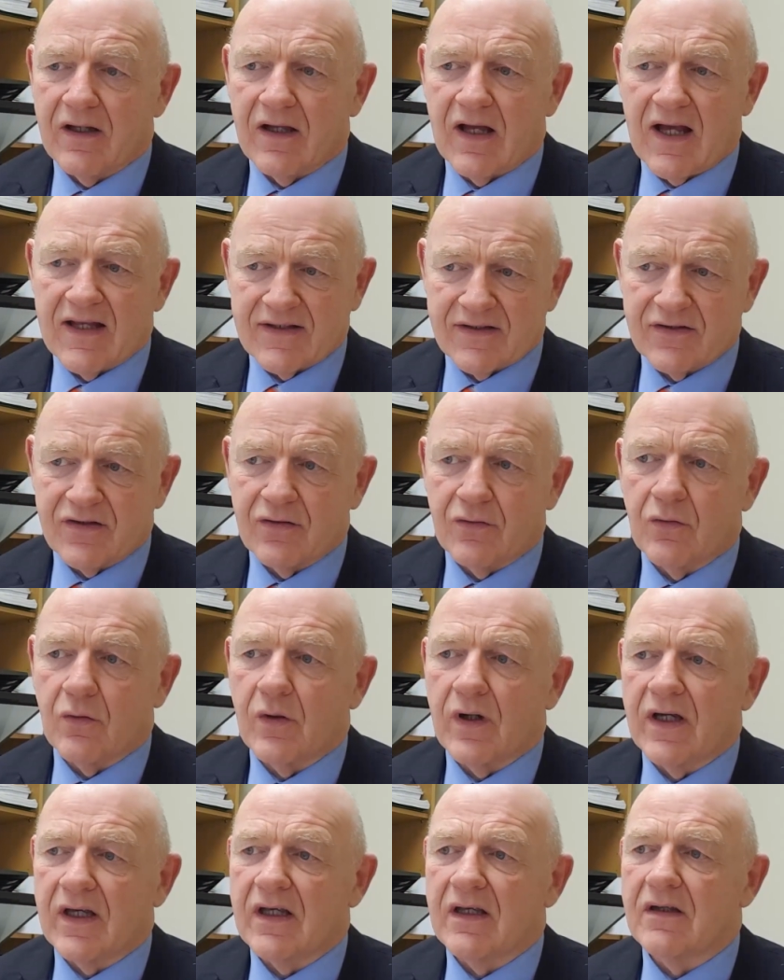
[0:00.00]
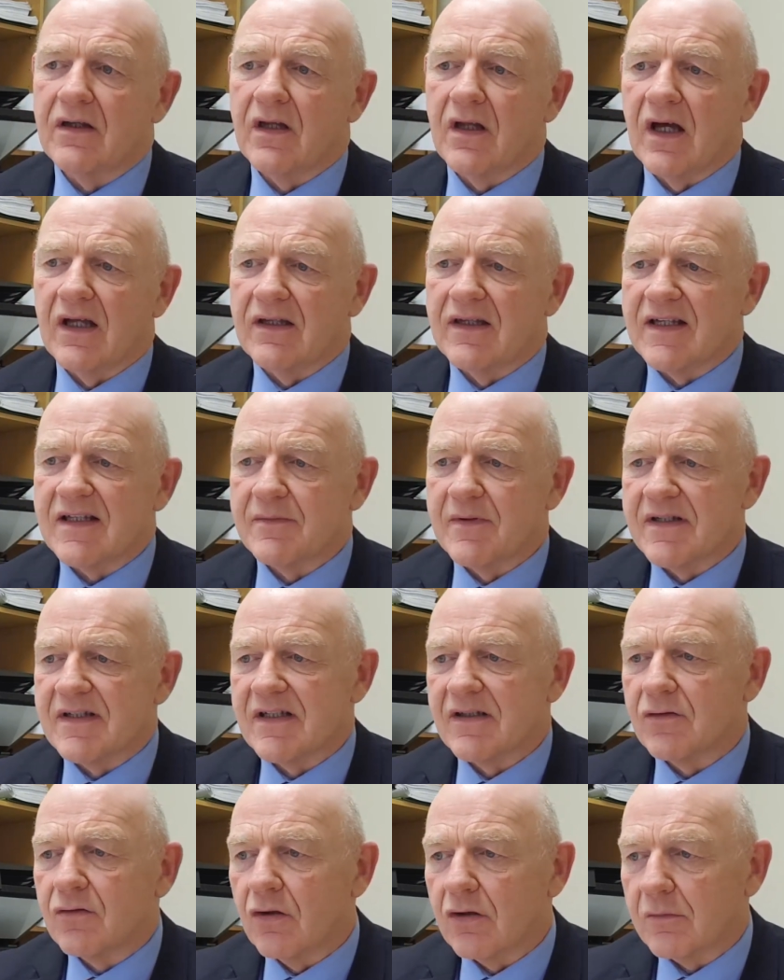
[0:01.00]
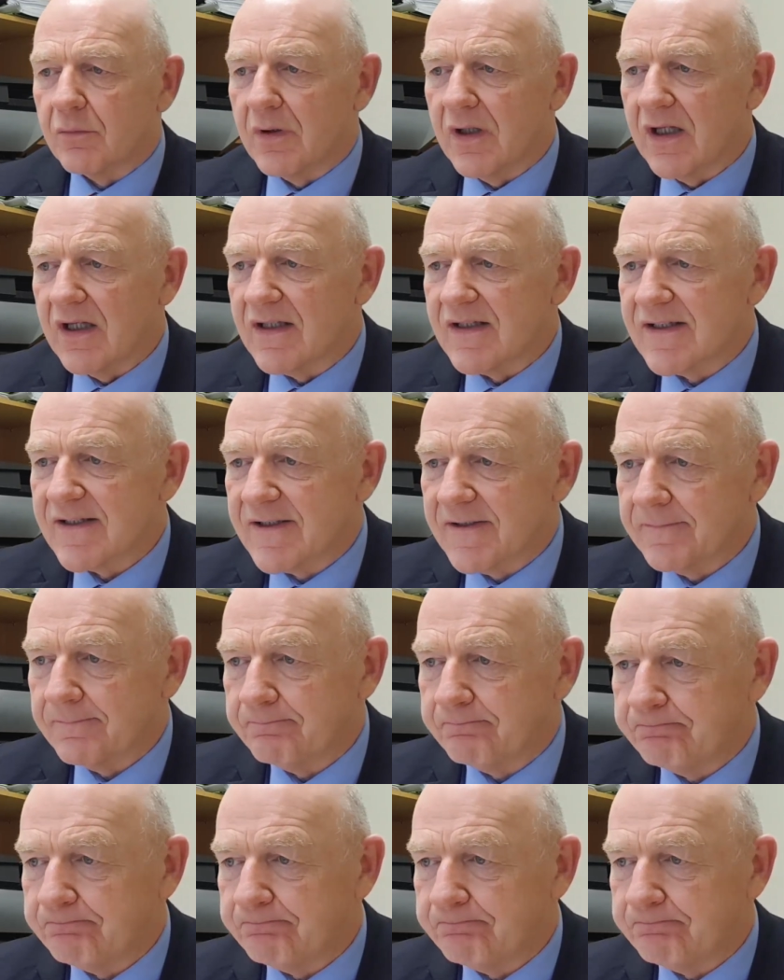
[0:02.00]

as to why a dismissal took place.